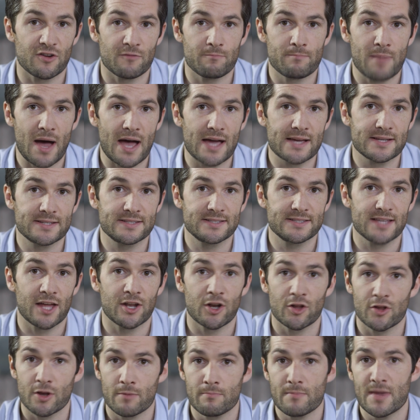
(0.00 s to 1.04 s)
of banks
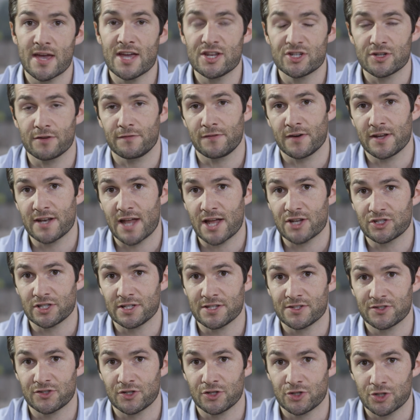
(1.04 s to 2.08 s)
and other major financial
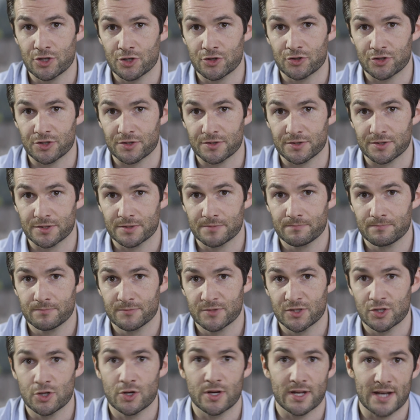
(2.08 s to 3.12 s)
institutions,
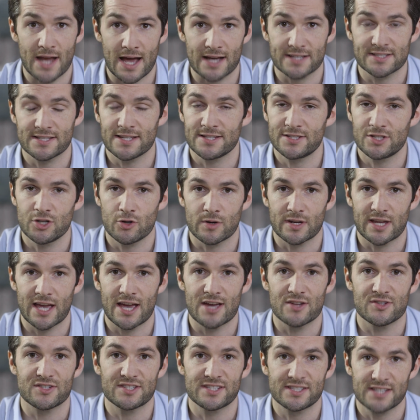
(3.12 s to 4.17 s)
so you can access your
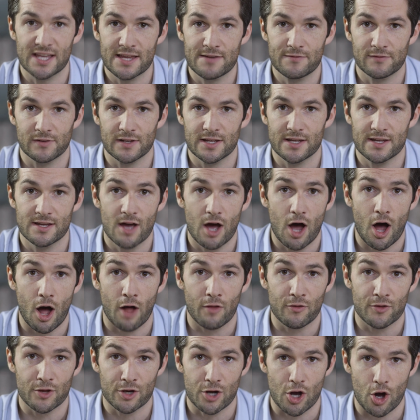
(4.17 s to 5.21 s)
accounts safely
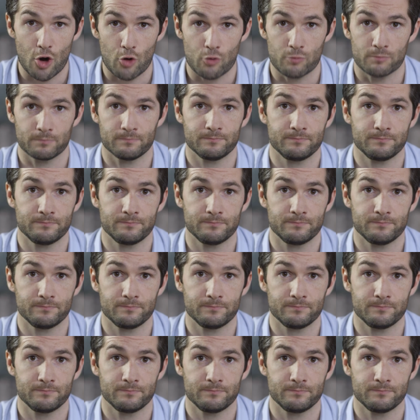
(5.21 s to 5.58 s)
on the go.